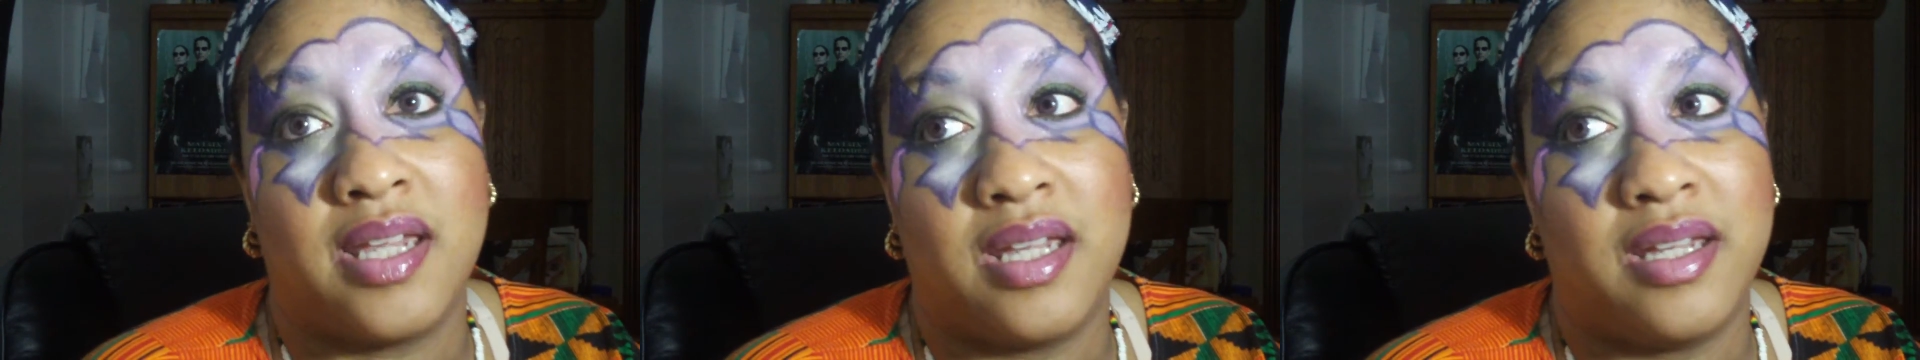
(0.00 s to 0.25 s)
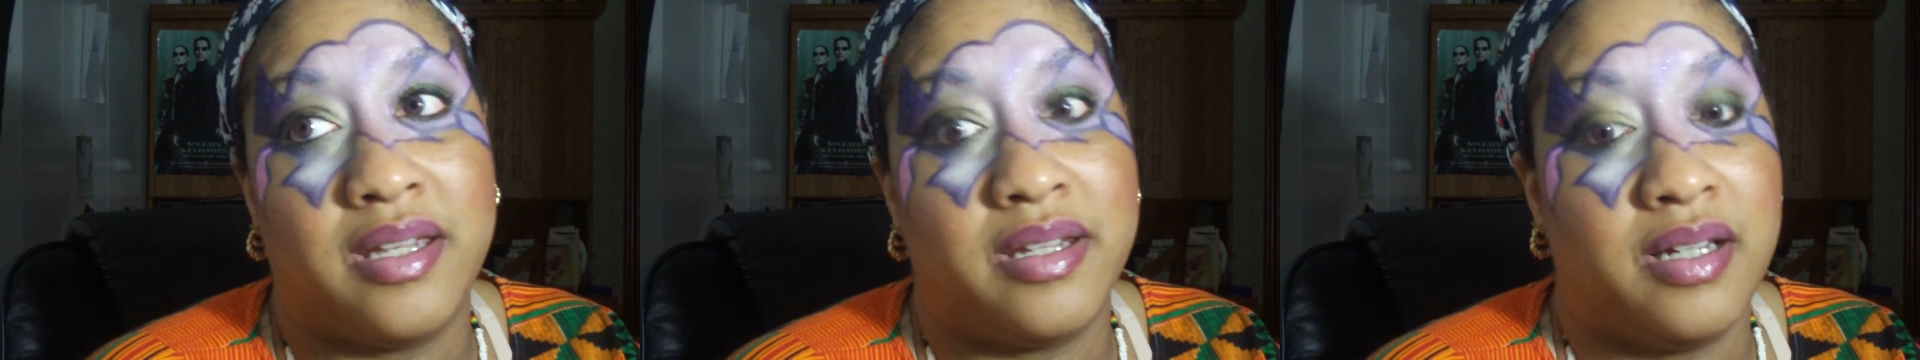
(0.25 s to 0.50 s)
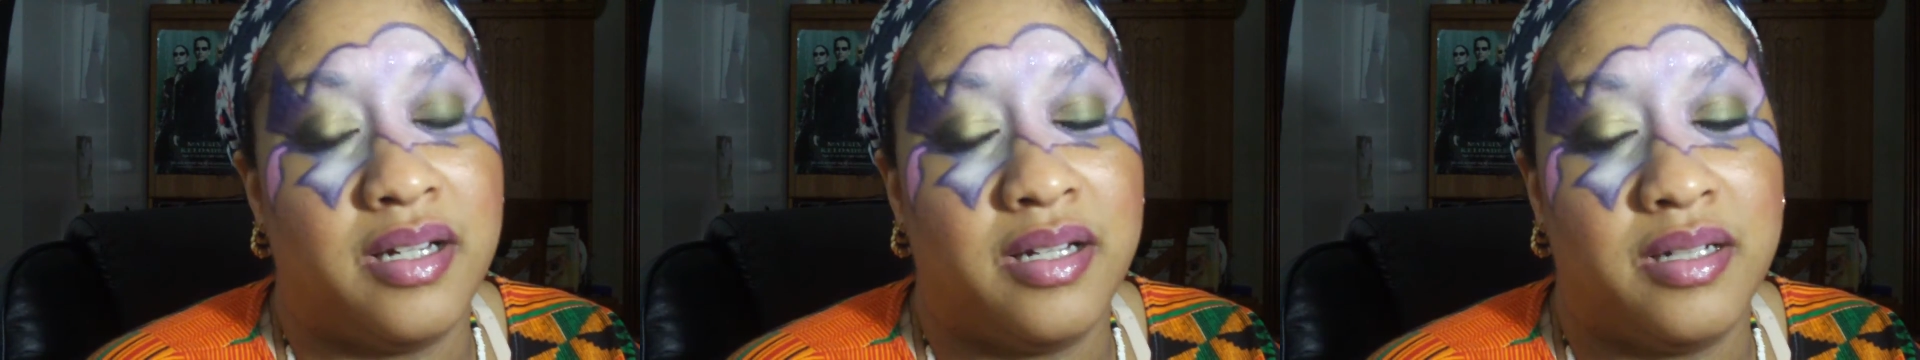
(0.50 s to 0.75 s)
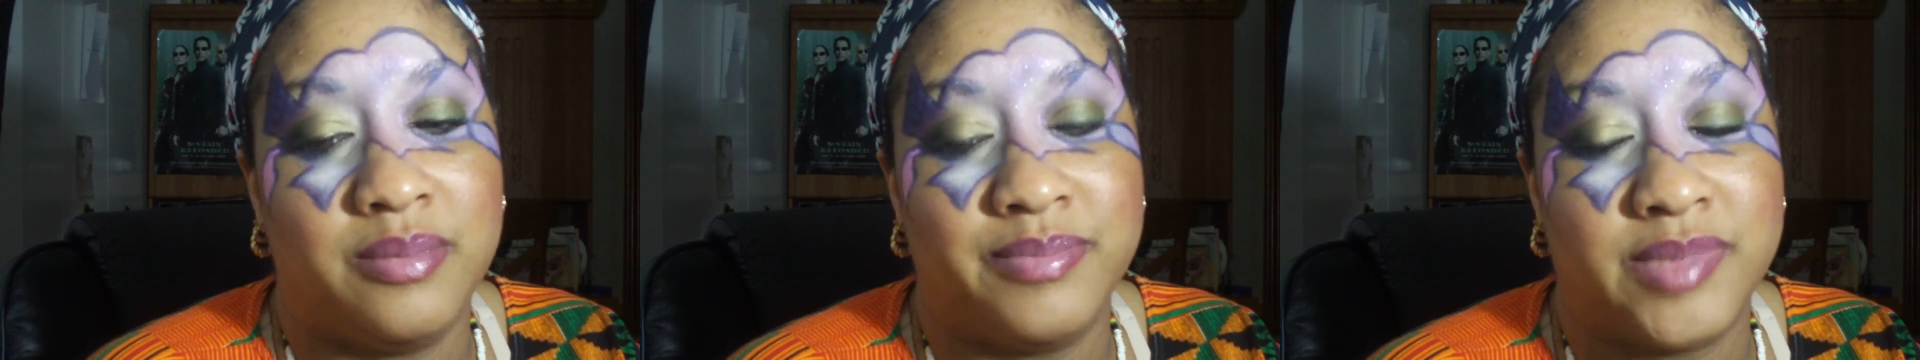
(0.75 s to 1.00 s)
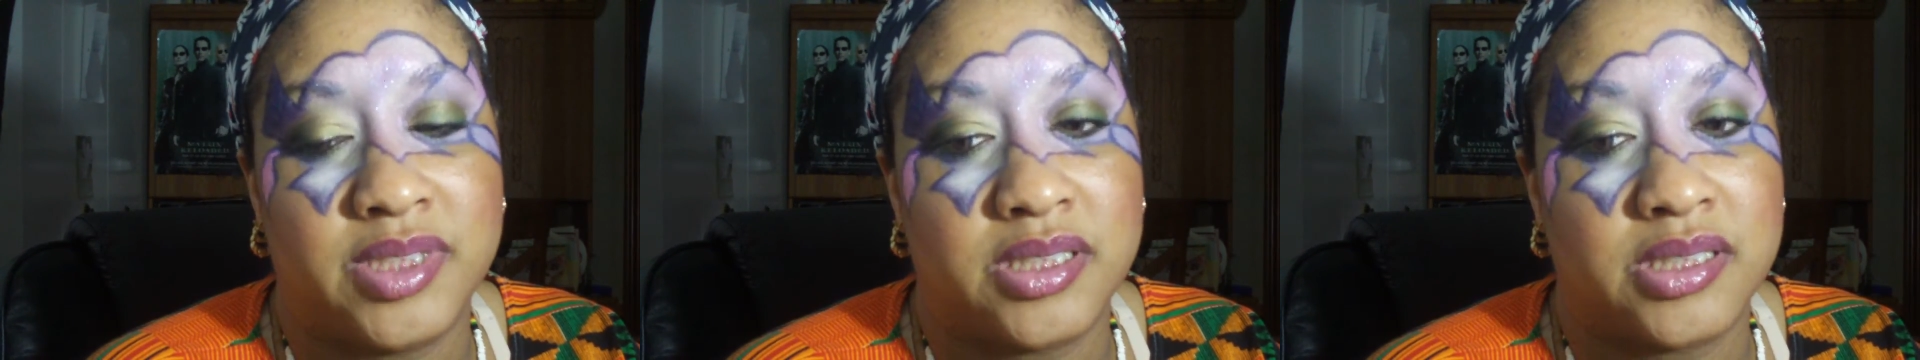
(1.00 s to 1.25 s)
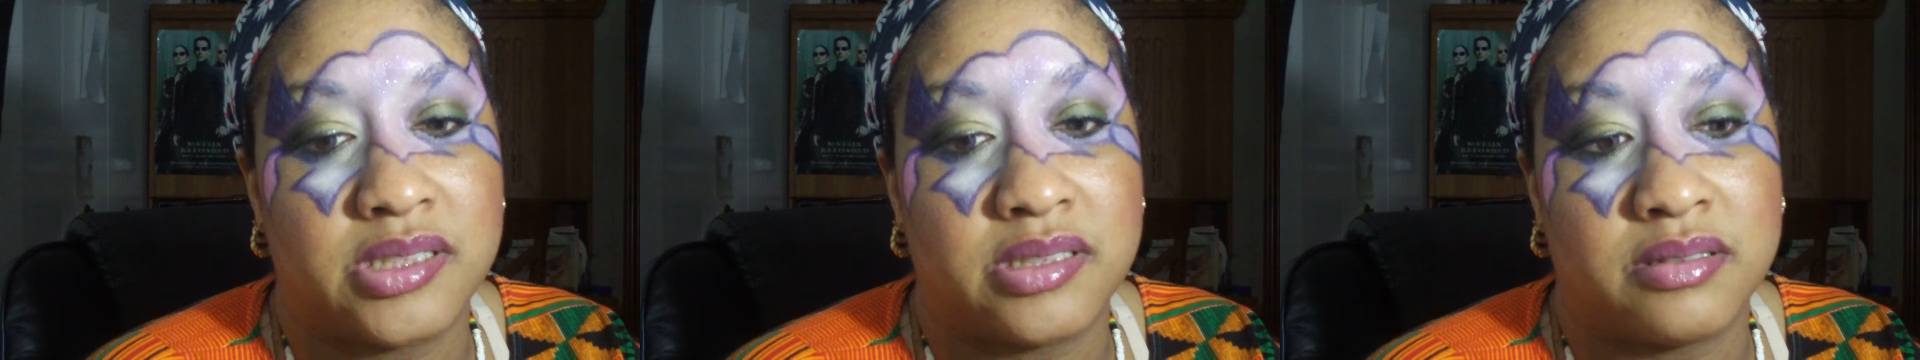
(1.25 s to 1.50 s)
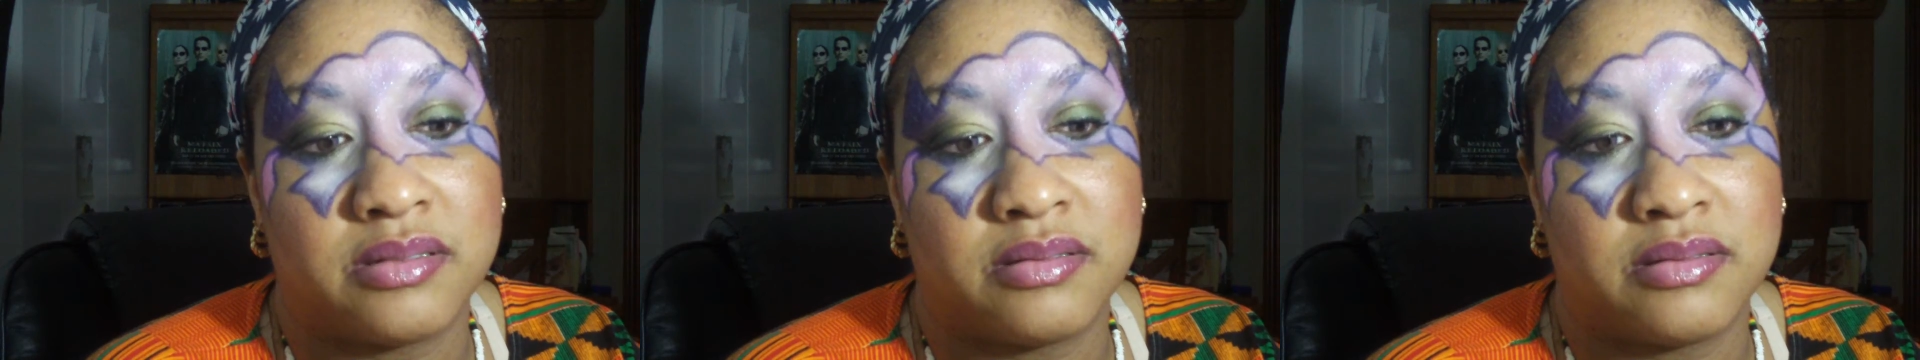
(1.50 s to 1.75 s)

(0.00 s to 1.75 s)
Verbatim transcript: and um, just